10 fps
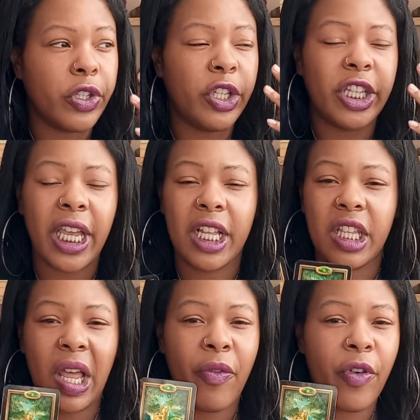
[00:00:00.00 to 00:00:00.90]
get into
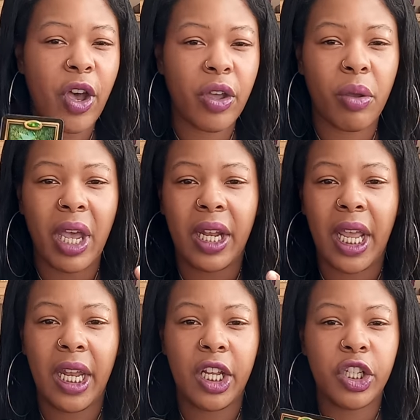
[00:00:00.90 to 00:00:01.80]
that Virgo kind of
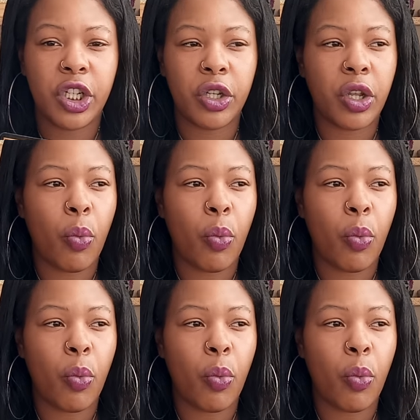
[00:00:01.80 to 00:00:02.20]
energy, you know,